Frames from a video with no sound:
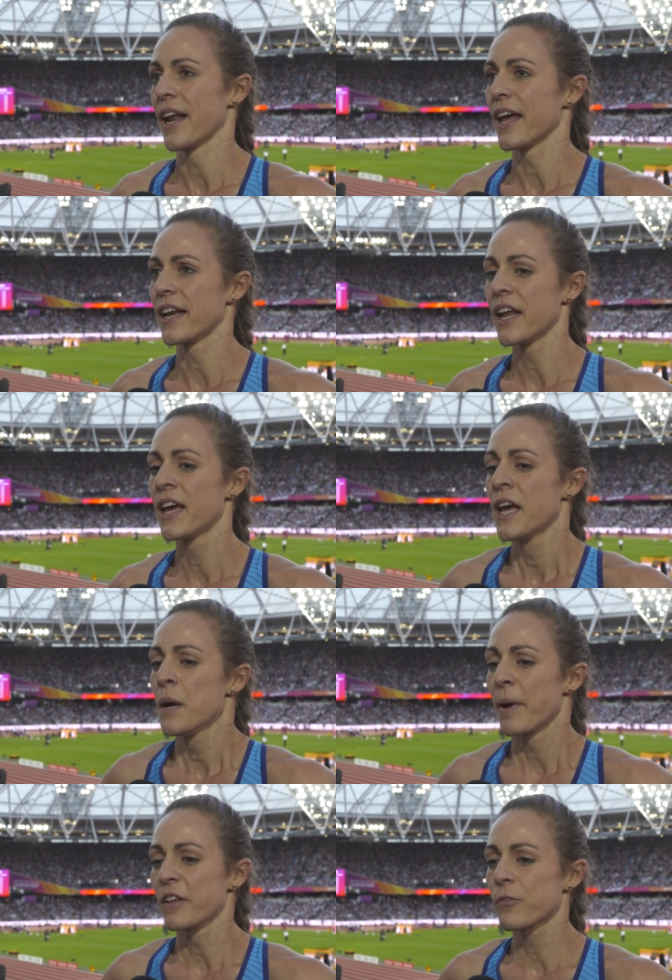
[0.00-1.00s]
and
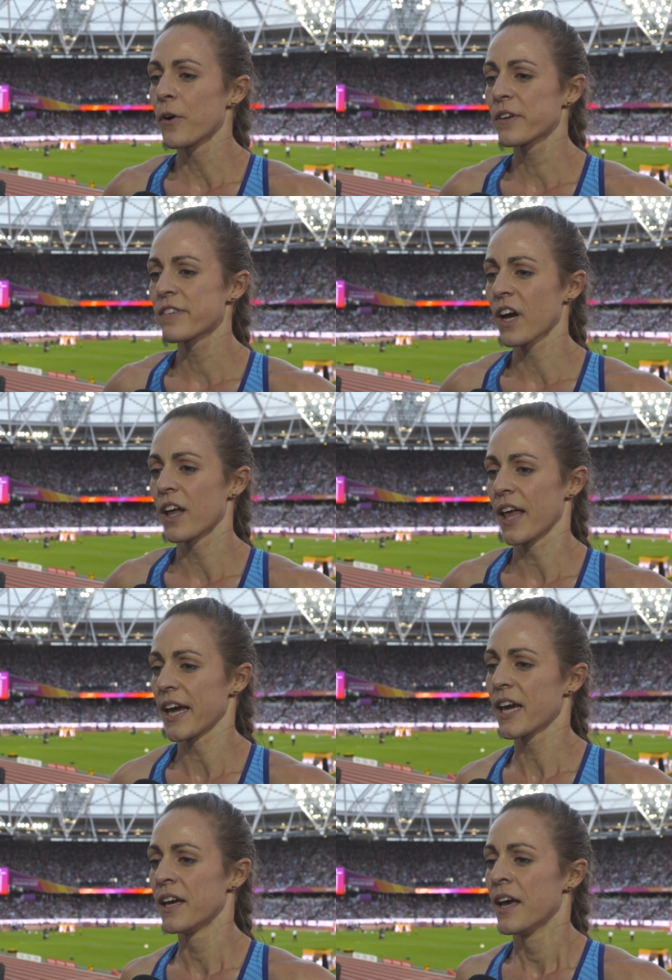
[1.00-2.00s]
but it's focusing on like